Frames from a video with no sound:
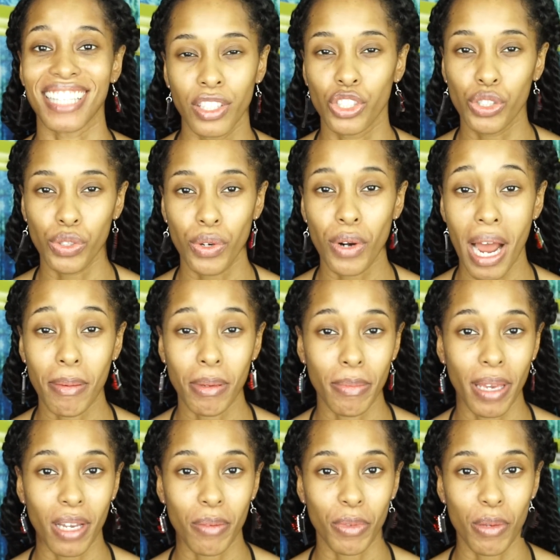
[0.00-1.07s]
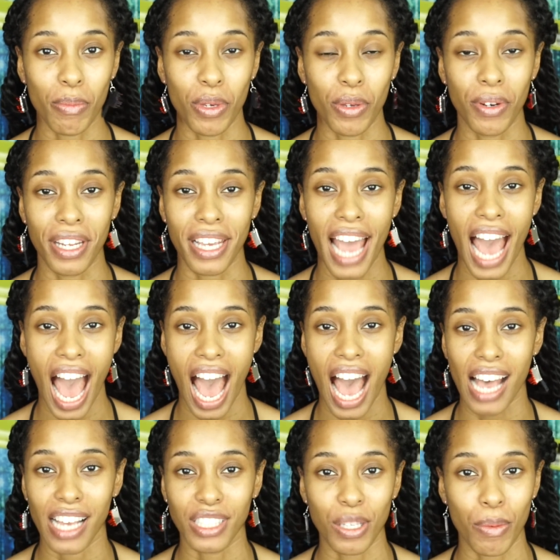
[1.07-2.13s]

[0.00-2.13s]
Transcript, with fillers: The true crime and makeup community has